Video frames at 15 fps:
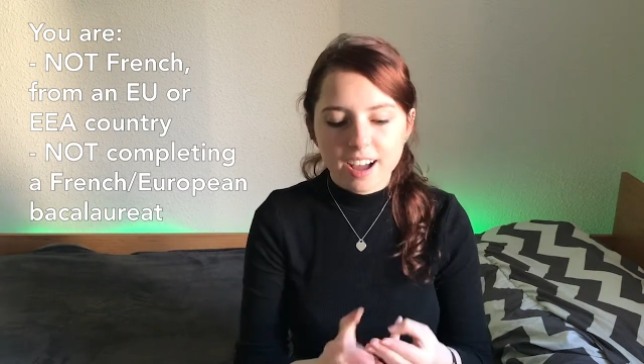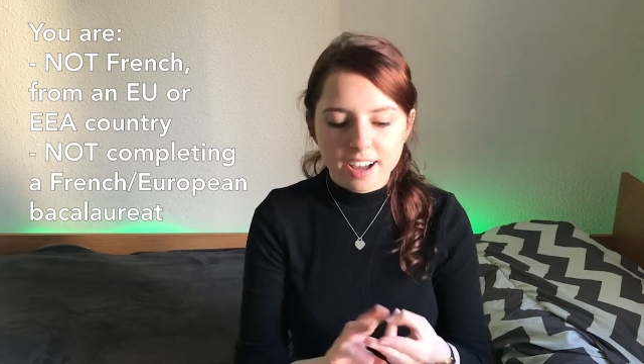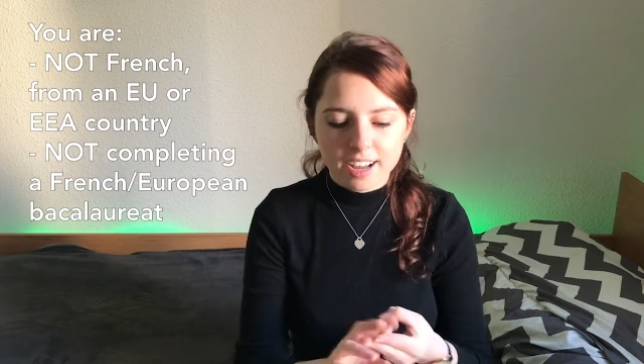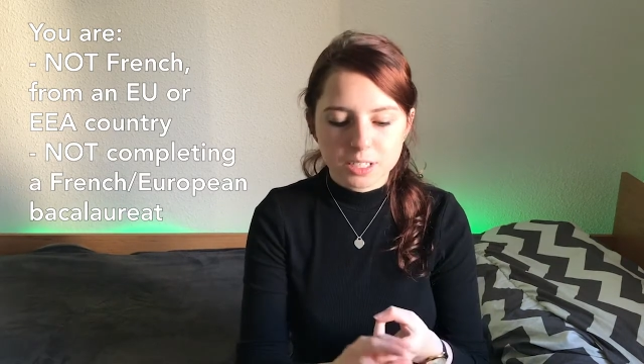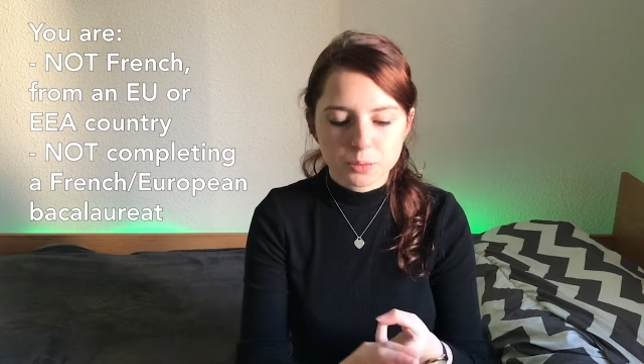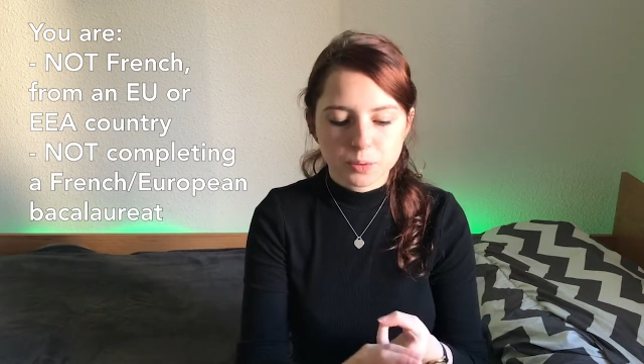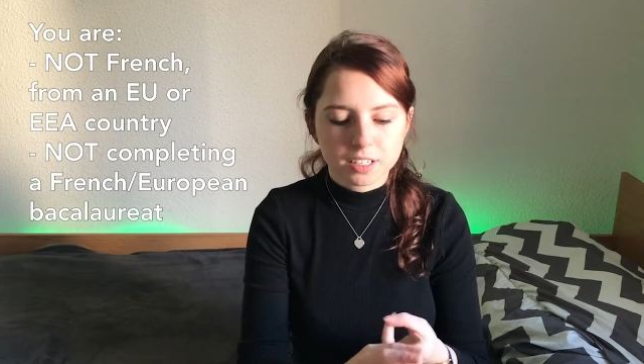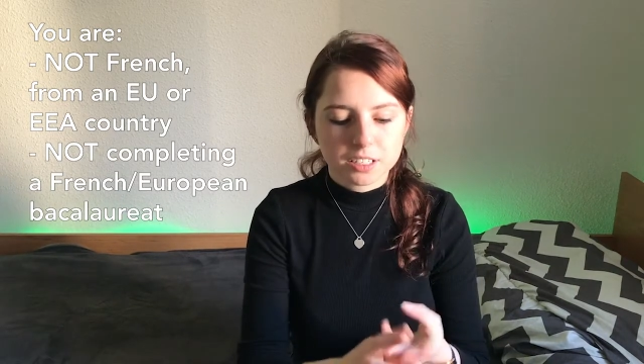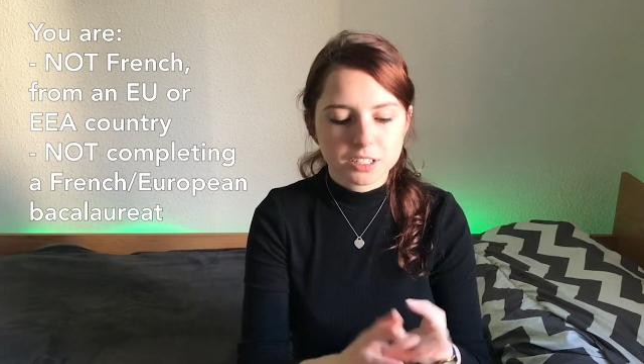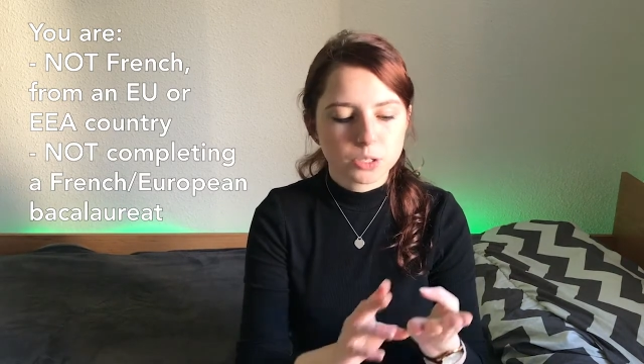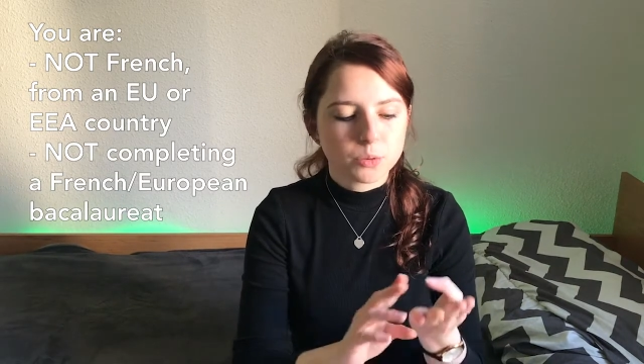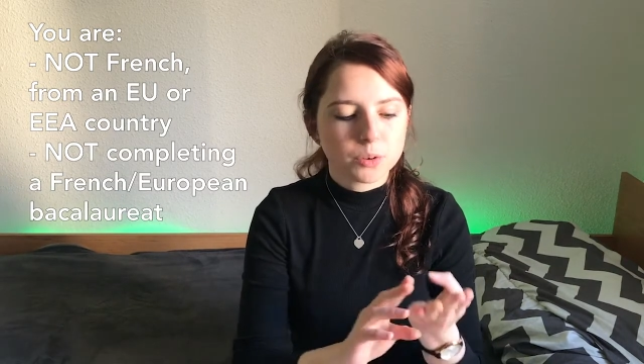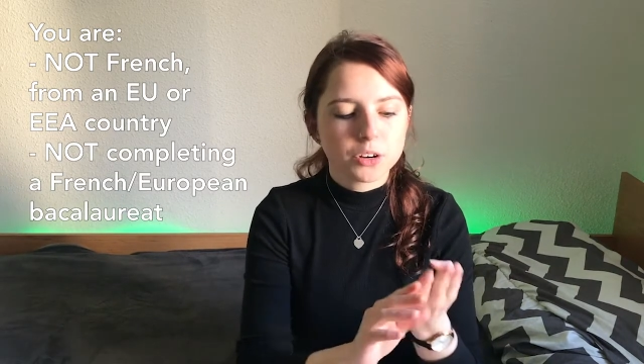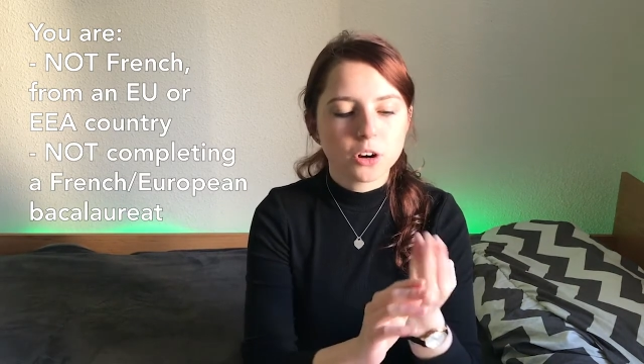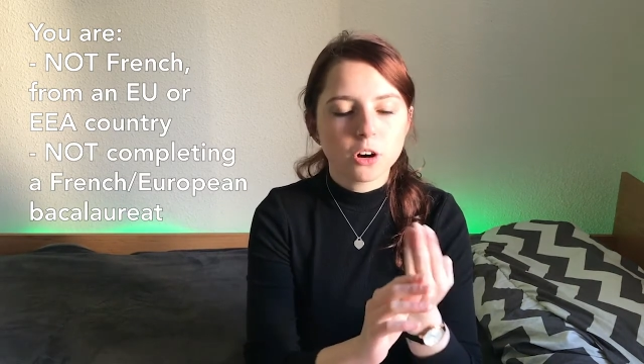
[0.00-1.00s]
as well as you
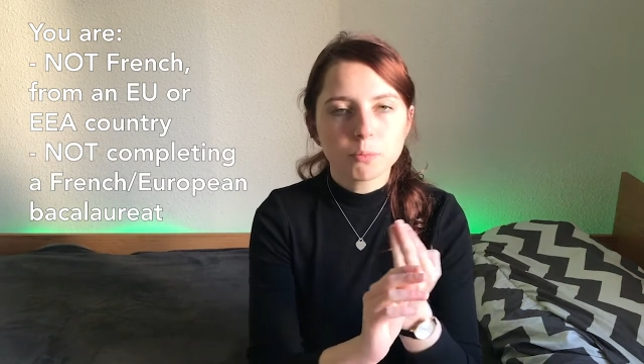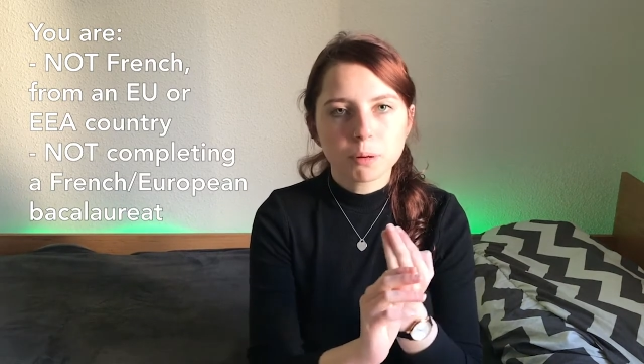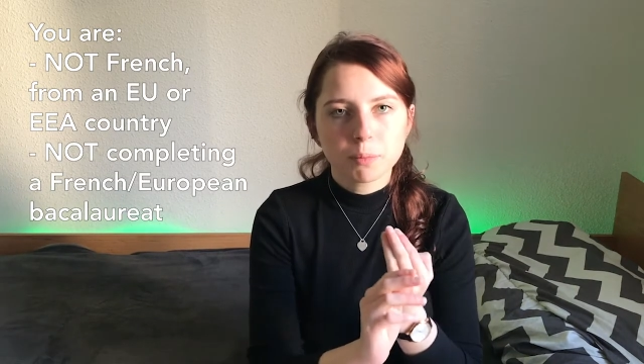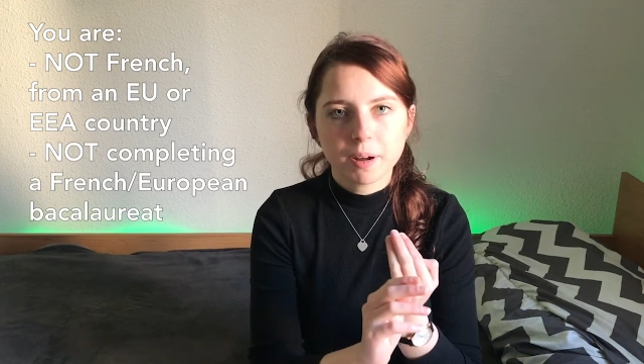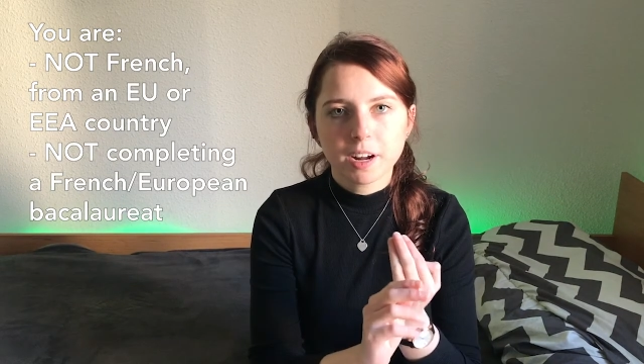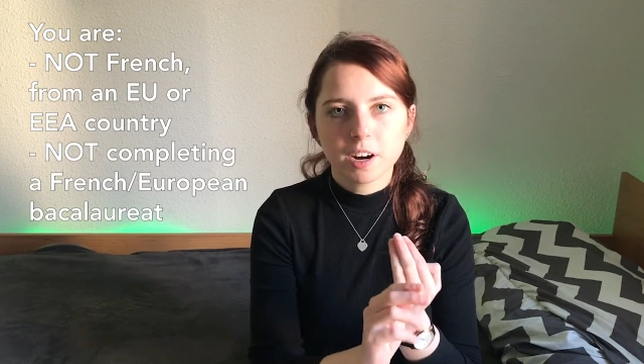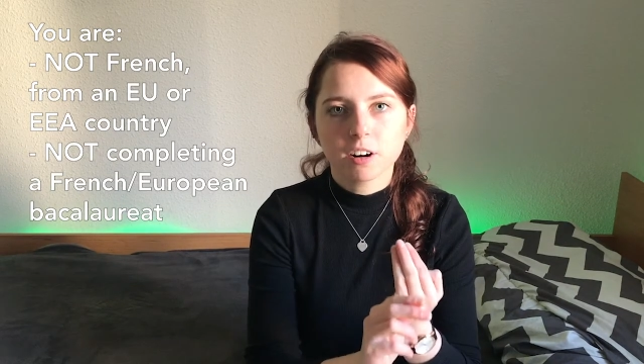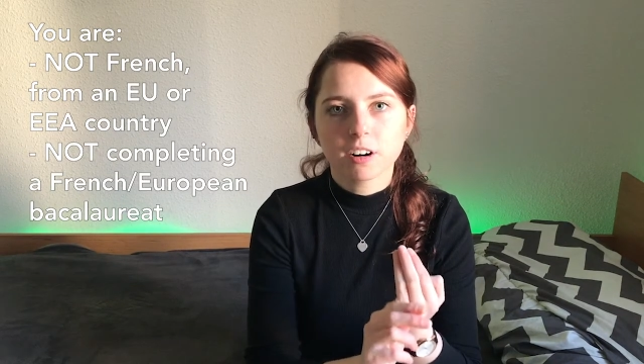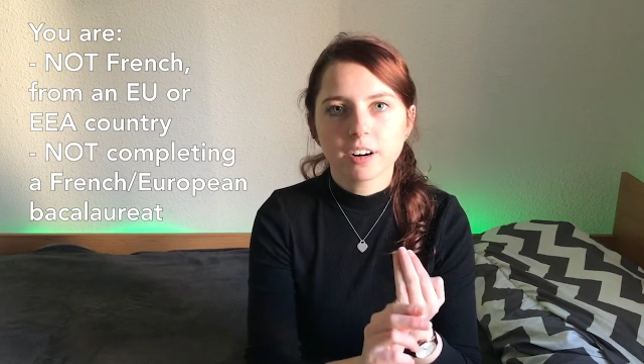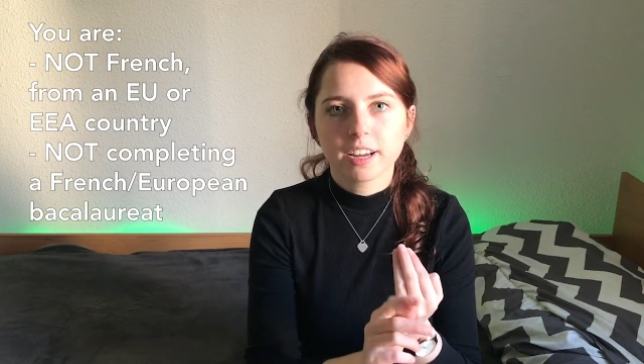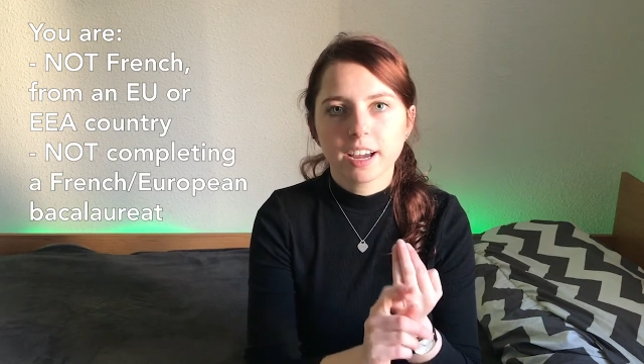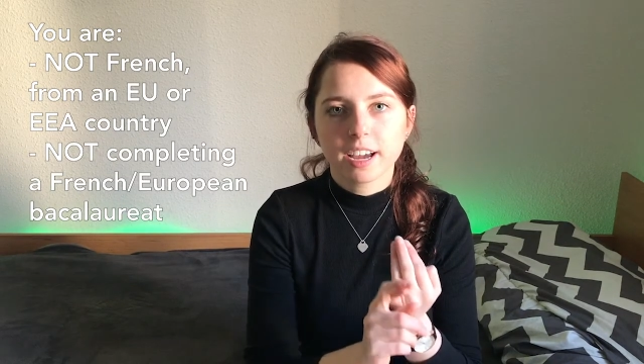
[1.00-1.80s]
are not preparing